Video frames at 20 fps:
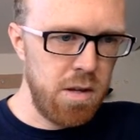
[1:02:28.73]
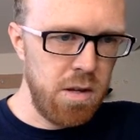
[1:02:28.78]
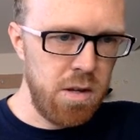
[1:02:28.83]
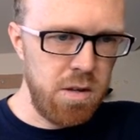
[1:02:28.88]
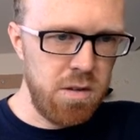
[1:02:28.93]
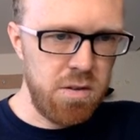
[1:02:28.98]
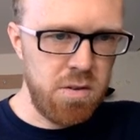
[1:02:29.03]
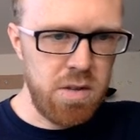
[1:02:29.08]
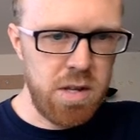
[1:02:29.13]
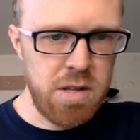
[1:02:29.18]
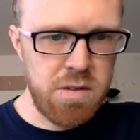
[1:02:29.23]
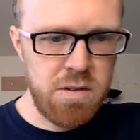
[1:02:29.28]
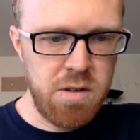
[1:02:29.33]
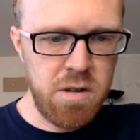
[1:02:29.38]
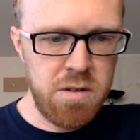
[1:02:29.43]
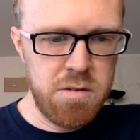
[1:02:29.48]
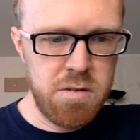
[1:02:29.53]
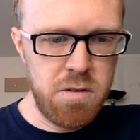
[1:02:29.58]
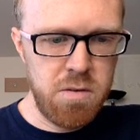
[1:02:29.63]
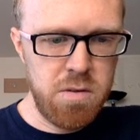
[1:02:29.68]
So that's
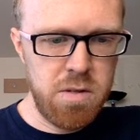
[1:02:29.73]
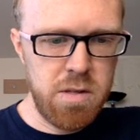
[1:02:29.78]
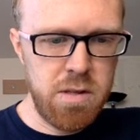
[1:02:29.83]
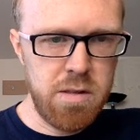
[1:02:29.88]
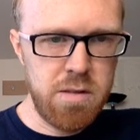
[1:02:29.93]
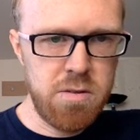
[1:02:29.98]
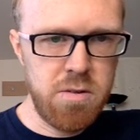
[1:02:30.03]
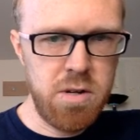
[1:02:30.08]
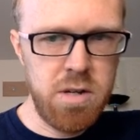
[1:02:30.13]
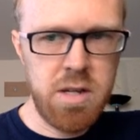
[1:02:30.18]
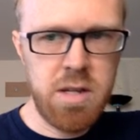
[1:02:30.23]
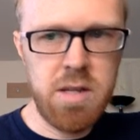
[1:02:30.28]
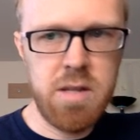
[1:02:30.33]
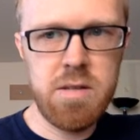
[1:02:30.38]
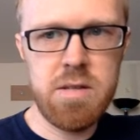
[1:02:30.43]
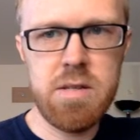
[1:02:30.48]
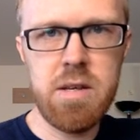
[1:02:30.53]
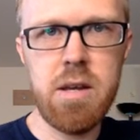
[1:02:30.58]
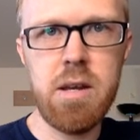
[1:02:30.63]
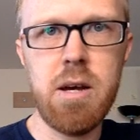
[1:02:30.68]
also a little tricky to
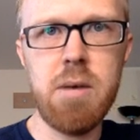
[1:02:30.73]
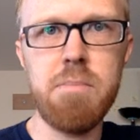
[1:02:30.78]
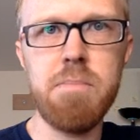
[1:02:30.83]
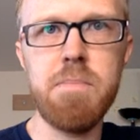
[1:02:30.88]
set up.